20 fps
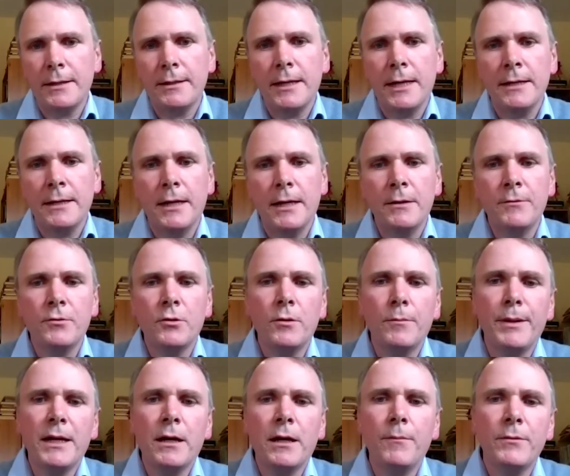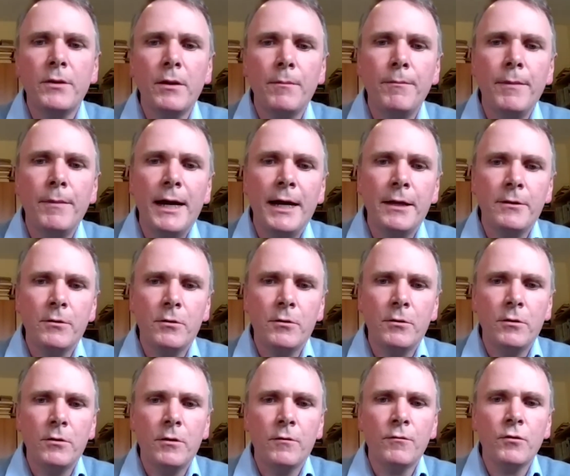And so it becomes a
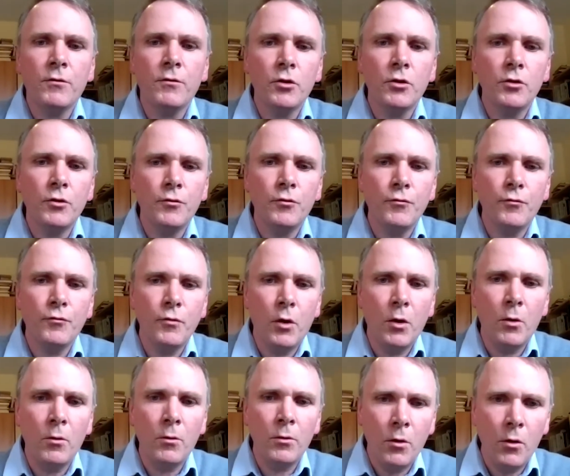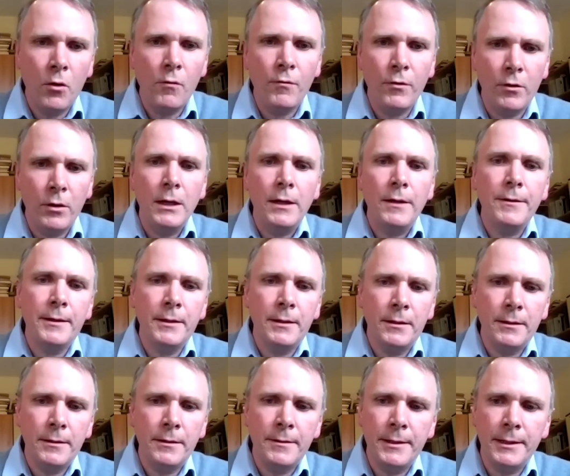matter of control over
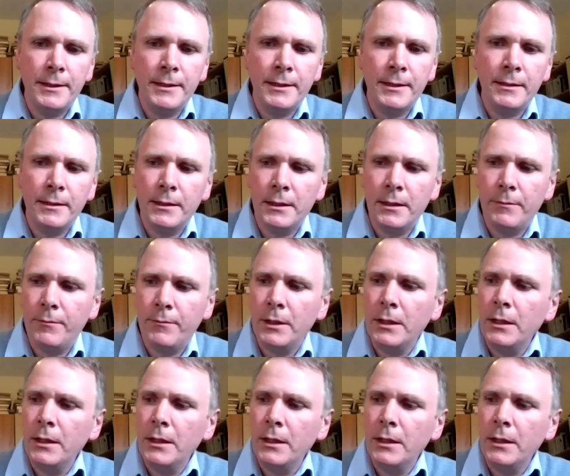the